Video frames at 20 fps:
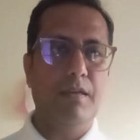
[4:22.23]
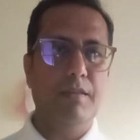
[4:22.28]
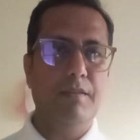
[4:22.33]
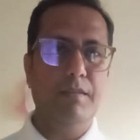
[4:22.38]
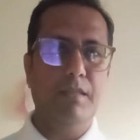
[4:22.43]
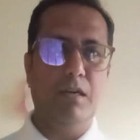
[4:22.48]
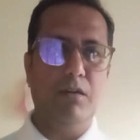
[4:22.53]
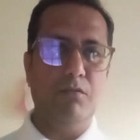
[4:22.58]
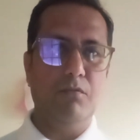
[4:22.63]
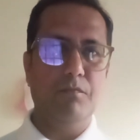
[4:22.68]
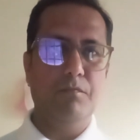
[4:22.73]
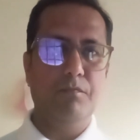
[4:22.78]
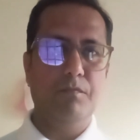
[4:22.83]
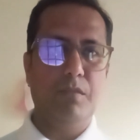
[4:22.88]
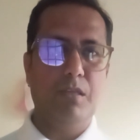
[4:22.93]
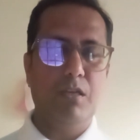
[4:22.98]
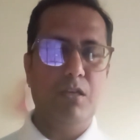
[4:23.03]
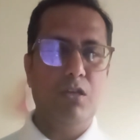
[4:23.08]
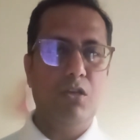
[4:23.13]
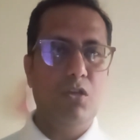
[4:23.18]
Now,
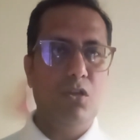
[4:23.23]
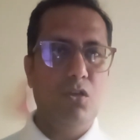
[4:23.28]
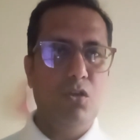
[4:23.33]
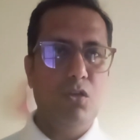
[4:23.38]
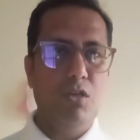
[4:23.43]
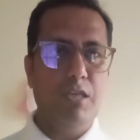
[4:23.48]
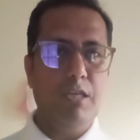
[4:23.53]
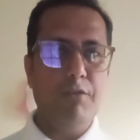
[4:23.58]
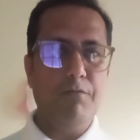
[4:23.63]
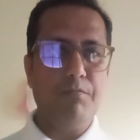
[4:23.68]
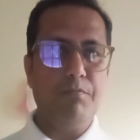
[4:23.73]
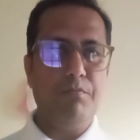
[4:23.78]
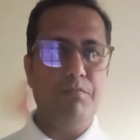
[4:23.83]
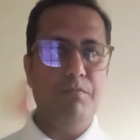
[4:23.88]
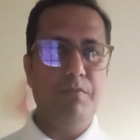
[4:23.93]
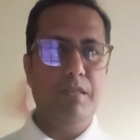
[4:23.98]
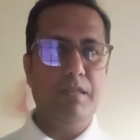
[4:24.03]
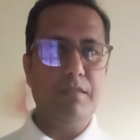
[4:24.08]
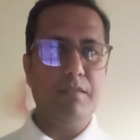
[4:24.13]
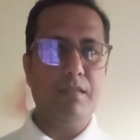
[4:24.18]
if
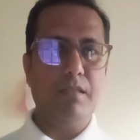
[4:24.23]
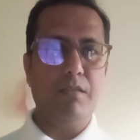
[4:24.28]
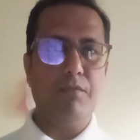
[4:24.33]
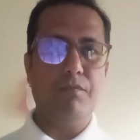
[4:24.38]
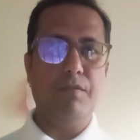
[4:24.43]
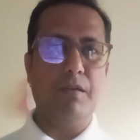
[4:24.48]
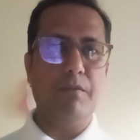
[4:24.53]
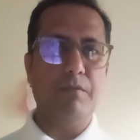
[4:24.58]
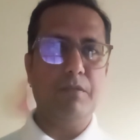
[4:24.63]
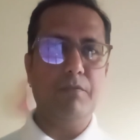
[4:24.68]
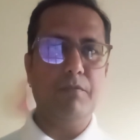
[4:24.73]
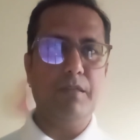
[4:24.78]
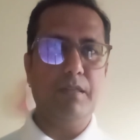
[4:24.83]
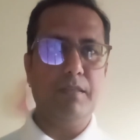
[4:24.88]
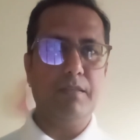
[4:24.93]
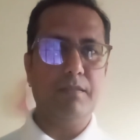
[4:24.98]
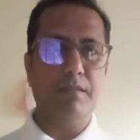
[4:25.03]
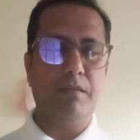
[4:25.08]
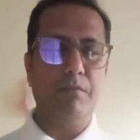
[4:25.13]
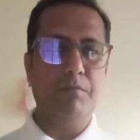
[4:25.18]
let's say if I'm giving an
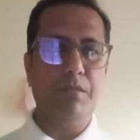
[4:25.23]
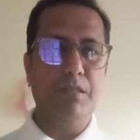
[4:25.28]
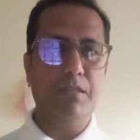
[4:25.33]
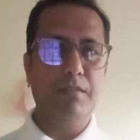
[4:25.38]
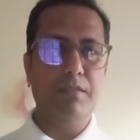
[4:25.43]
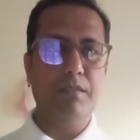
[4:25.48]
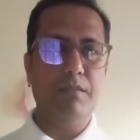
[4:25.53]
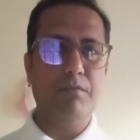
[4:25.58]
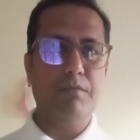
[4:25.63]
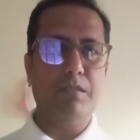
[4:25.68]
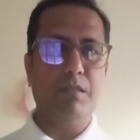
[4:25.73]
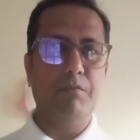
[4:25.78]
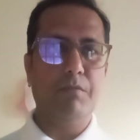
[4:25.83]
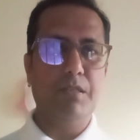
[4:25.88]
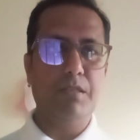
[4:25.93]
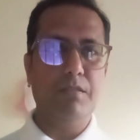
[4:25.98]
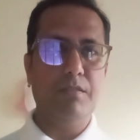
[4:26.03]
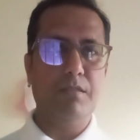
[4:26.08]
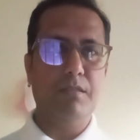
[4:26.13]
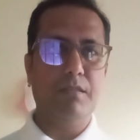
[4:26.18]
example, let's say if
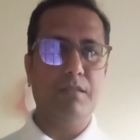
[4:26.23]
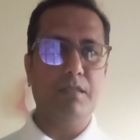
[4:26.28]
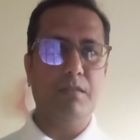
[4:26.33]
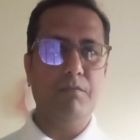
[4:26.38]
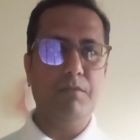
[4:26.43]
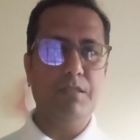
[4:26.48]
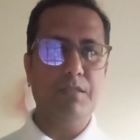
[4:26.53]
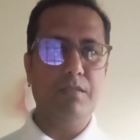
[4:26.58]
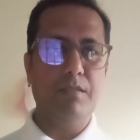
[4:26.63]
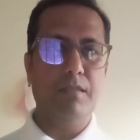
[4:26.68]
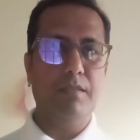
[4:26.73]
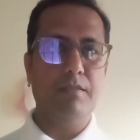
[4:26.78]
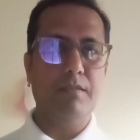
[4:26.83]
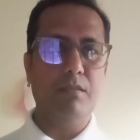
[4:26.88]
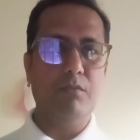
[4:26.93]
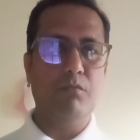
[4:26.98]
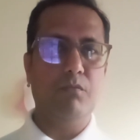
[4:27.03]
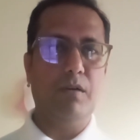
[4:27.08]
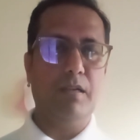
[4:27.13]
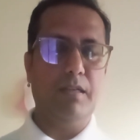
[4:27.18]
somebody's income is, let's say,
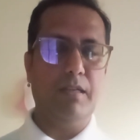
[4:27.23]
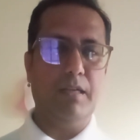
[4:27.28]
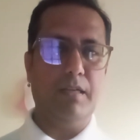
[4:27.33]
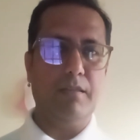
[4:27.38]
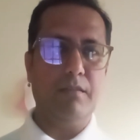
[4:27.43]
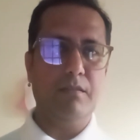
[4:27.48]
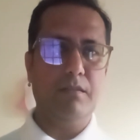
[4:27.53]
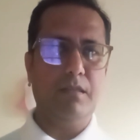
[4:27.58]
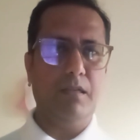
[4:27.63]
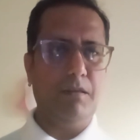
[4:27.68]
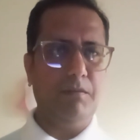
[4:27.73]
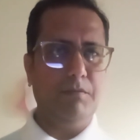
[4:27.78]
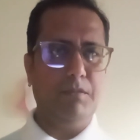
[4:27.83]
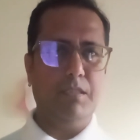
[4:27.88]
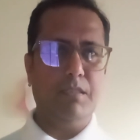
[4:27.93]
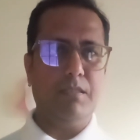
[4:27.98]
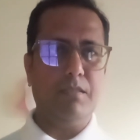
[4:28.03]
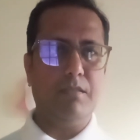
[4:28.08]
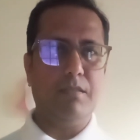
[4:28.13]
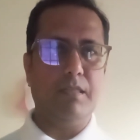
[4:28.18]
1 lakh. I'm
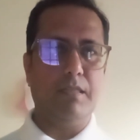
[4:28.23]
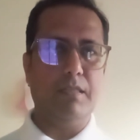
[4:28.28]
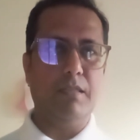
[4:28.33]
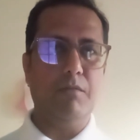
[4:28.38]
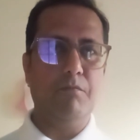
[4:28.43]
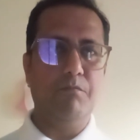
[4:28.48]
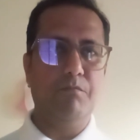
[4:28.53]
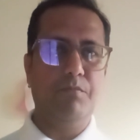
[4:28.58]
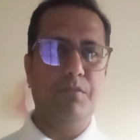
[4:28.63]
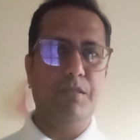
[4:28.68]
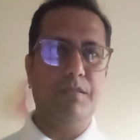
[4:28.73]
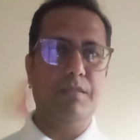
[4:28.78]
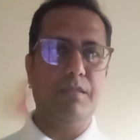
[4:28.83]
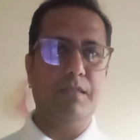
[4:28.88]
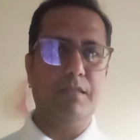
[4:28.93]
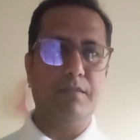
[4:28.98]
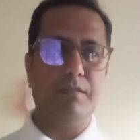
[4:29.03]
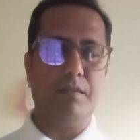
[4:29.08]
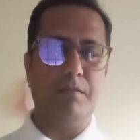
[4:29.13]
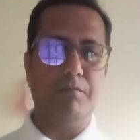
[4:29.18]
just taking a basic
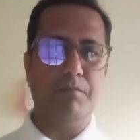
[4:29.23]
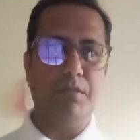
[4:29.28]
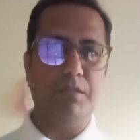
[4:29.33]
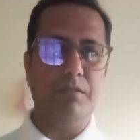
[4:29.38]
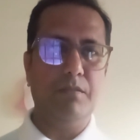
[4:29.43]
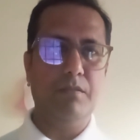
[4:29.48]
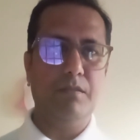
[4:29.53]
example.